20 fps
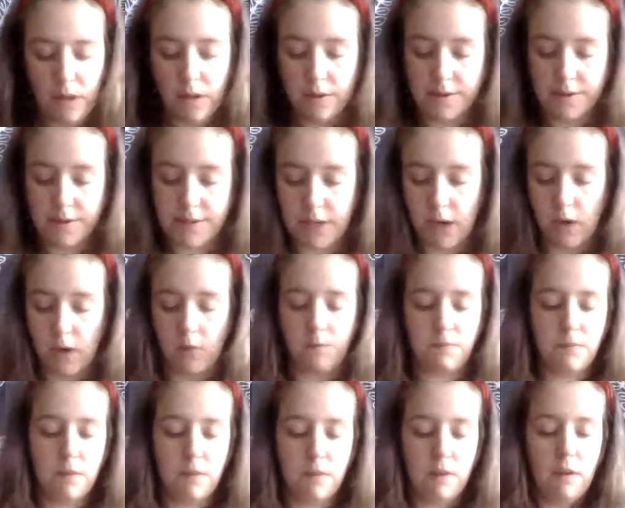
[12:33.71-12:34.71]
So,
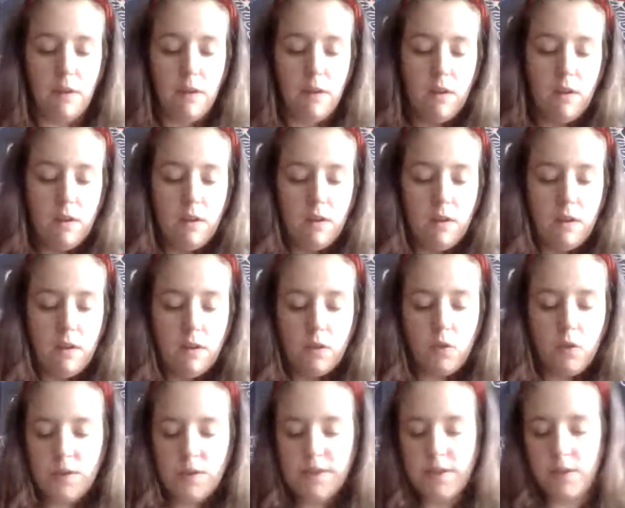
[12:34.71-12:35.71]

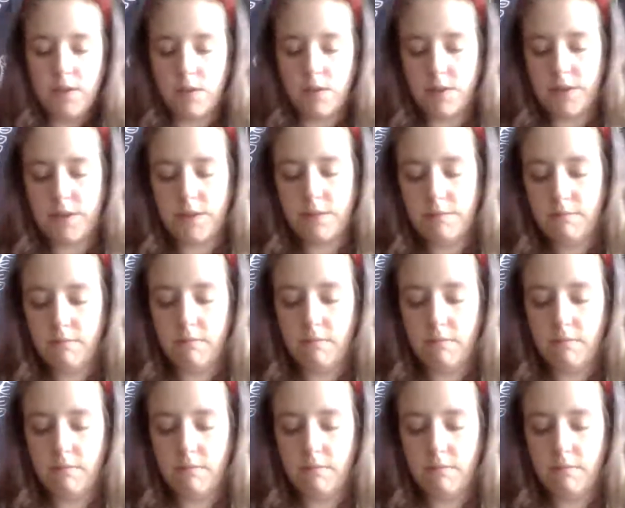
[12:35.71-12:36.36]
crystals.